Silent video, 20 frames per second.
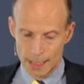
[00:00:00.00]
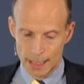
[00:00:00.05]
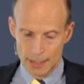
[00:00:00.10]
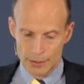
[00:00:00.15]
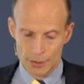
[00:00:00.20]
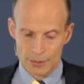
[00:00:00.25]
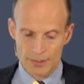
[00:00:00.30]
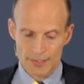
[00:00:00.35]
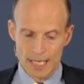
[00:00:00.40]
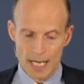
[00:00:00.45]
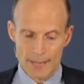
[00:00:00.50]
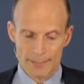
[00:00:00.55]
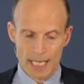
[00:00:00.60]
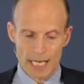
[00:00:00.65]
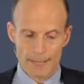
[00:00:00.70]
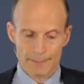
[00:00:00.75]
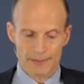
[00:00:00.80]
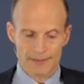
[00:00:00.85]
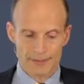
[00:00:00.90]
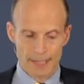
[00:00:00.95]
To sum
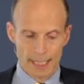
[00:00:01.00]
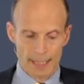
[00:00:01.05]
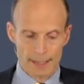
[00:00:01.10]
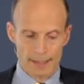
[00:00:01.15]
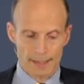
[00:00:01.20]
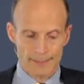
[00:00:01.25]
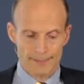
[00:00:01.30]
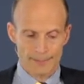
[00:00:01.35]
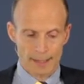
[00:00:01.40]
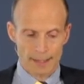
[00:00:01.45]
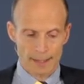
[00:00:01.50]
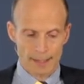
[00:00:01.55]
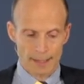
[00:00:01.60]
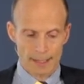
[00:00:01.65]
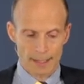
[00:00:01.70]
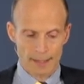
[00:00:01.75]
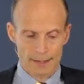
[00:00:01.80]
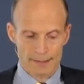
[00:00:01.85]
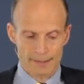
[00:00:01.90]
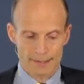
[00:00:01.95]
up then,
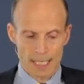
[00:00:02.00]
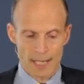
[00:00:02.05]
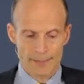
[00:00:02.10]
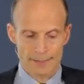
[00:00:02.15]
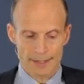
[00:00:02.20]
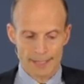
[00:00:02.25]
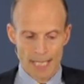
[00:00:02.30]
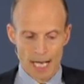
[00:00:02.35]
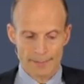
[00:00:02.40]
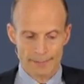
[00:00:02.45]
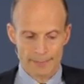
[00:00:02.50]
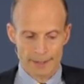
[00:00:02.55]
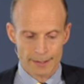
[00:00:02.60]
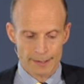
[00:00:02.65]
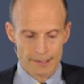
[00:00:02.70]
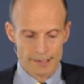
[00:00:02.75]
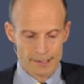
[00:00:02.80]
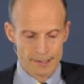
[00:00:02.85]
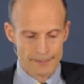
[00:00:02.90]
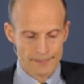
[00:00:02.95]
uh, some
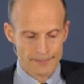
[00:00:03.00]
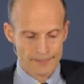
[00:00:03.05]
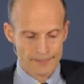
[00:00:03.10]
numbers.